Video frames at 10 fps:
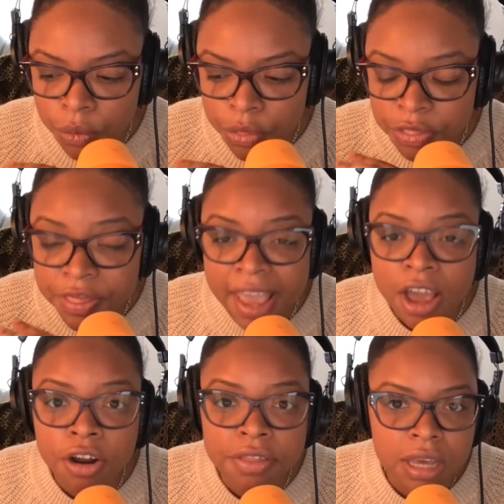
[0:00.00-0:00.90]
They
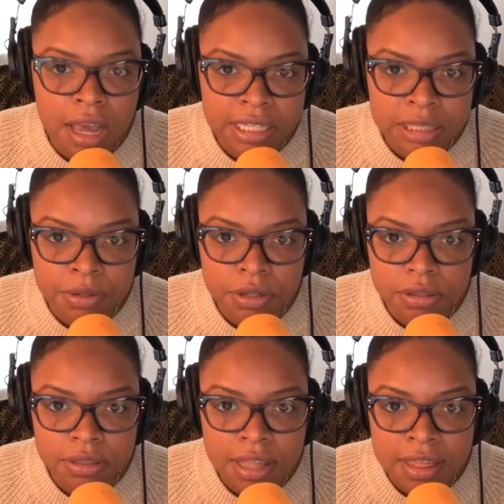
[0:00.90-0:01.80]
are the
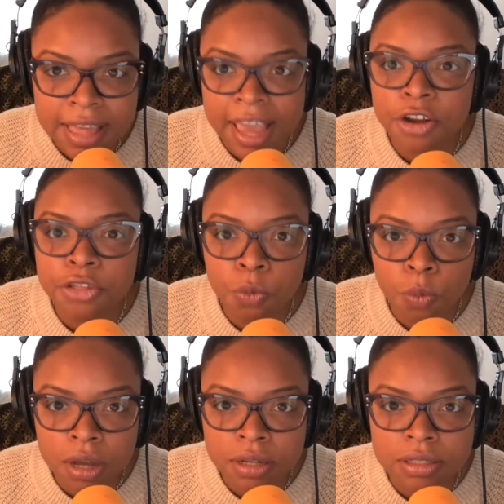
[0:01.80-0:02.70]
experts. They are the
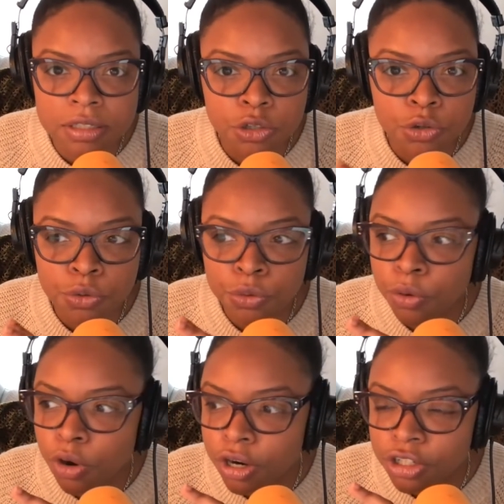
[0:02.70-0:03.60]
ones
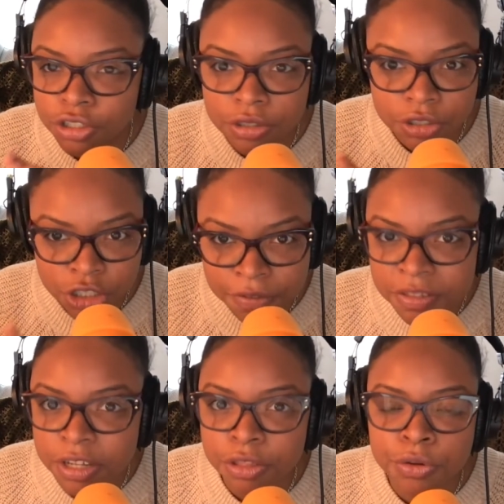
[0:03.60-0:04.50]
who are
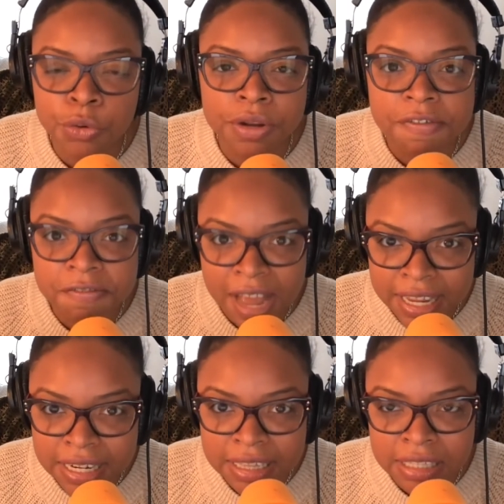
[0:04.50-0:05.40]
shifting through and
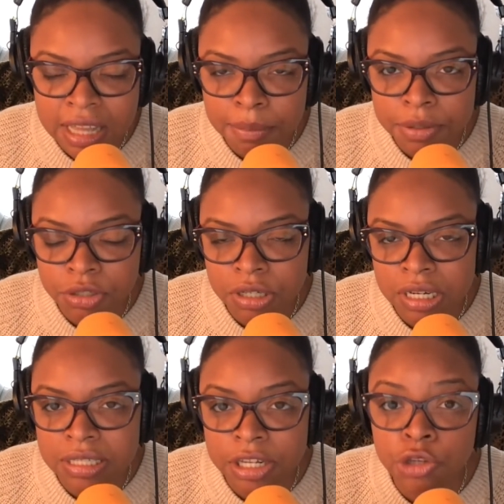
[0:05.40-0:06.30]
finding these
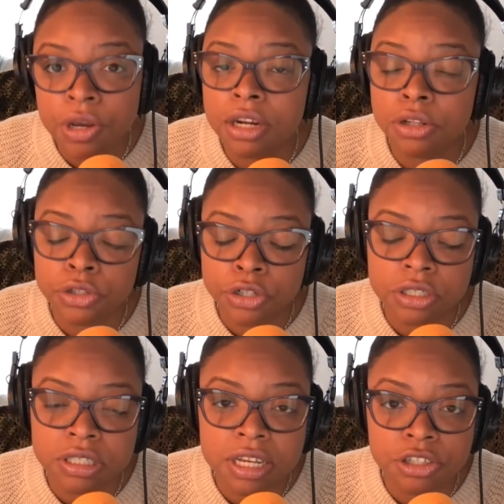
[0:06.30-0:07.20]
opportunities, and you get
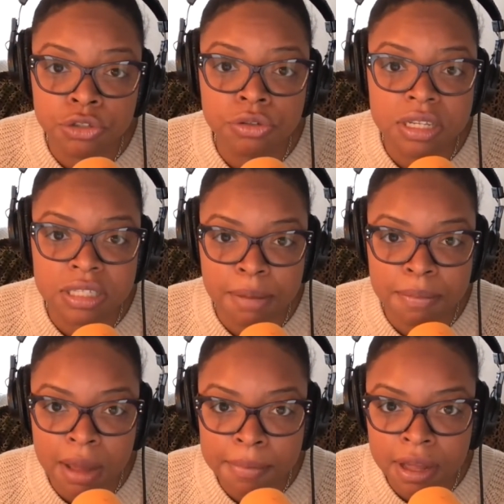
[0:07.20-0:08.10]
alerts as soon as they
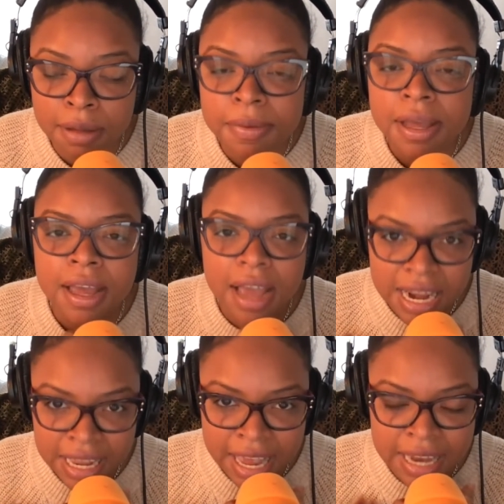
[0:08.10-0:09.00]
pop up.
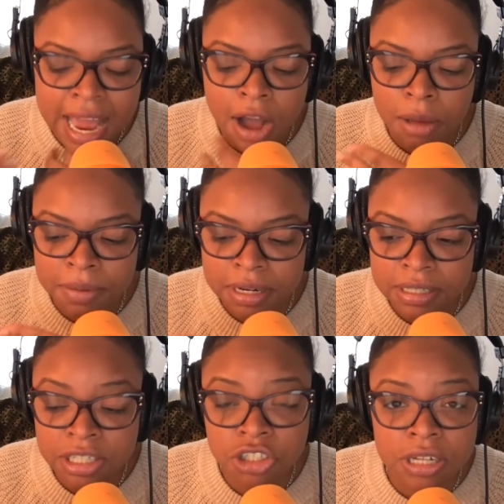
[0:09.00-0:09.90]
And again, now I'm in a
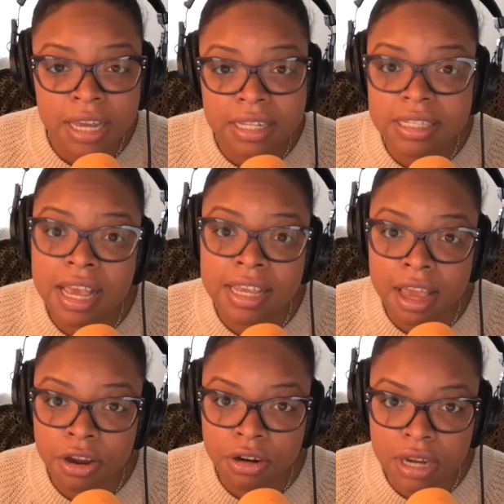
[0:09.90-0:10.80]
decision. I could say
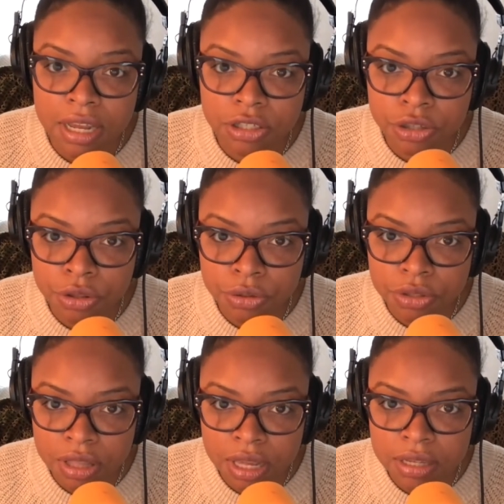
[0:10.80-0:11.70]
yay or nay to those
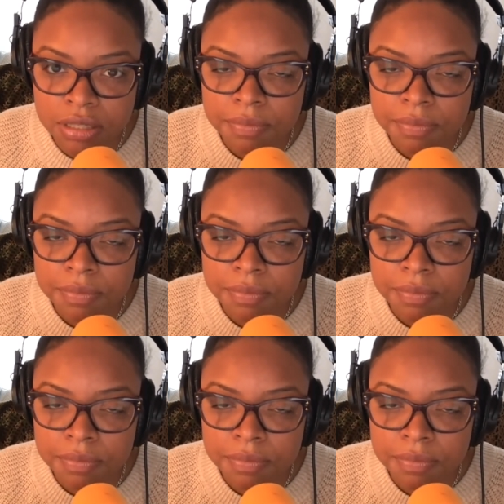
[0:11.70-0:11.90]
things.